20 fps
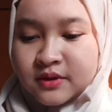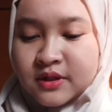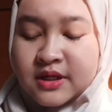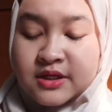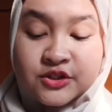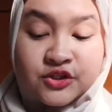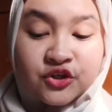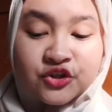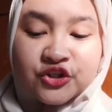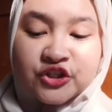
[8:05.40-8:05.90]

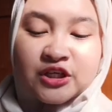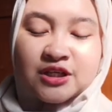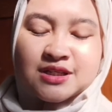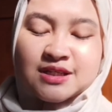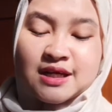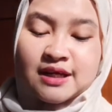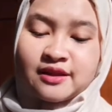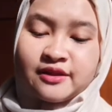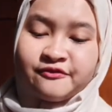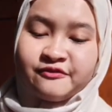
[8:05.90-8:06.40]
Social
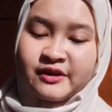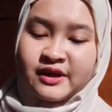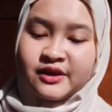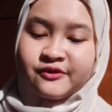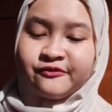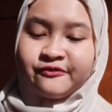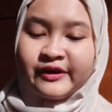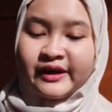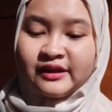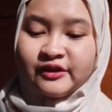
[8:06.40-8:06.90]

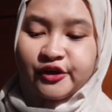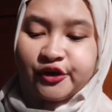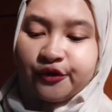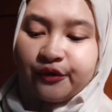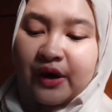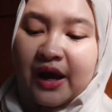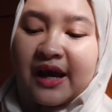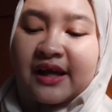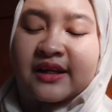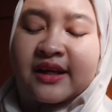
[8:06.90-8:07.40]
significant value,
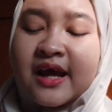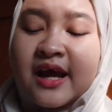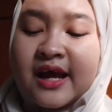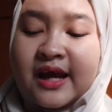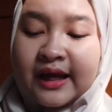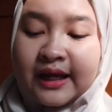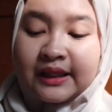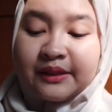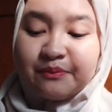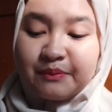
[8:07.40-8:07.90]
and
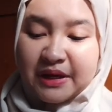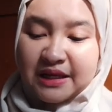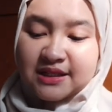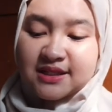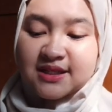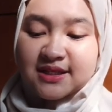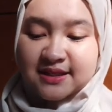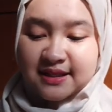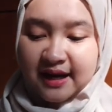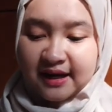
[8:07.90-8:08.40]
it
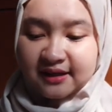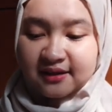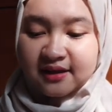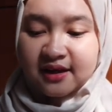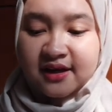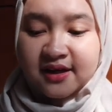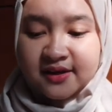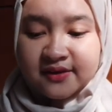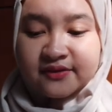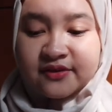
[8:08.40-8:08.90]
means that
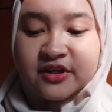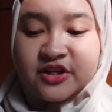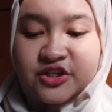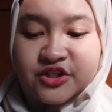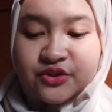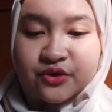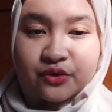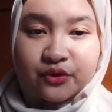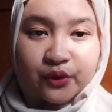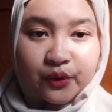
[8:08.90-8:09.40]
there is
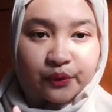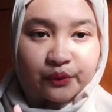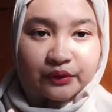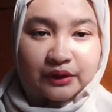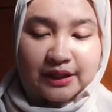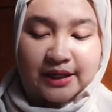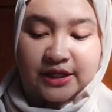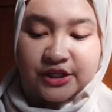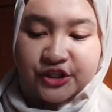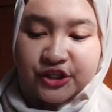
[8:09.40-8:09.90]
no
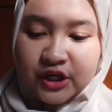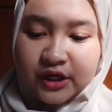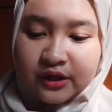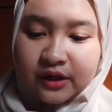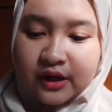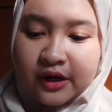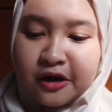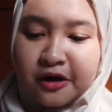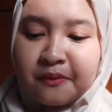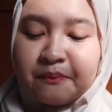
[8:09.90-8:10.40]

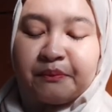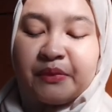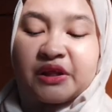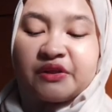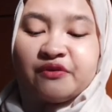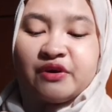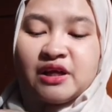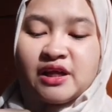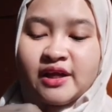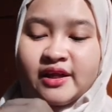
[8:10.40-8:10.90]
correlation
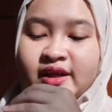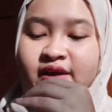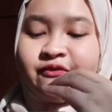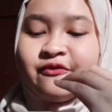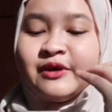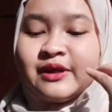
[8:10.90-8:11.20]
between